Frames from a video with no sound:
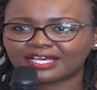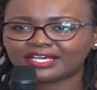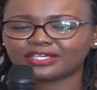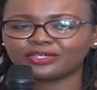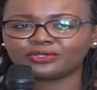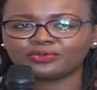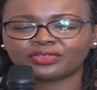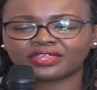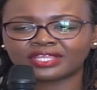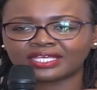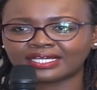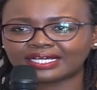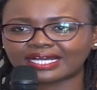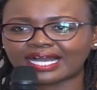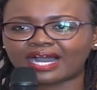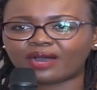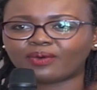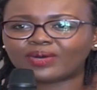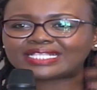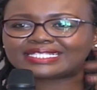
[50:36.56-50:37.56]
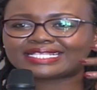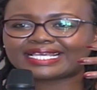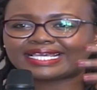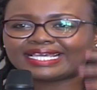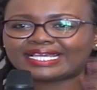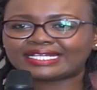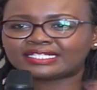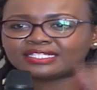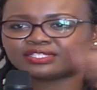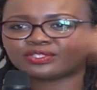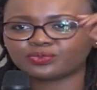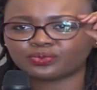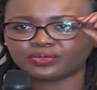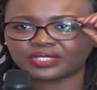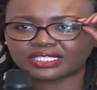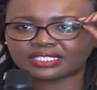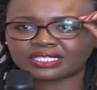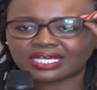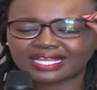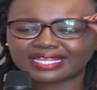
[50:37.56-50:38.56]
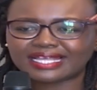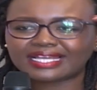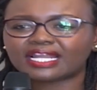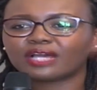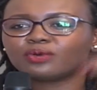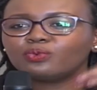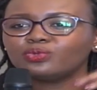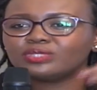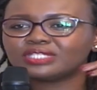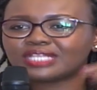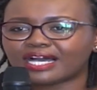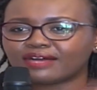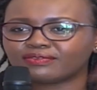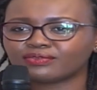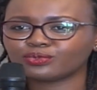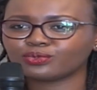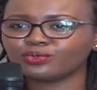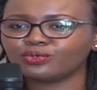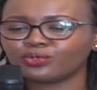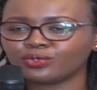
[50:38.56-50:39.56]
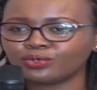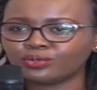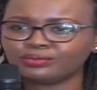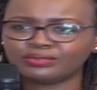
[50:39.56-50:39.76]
You think, once I get into it, then I won't have to go,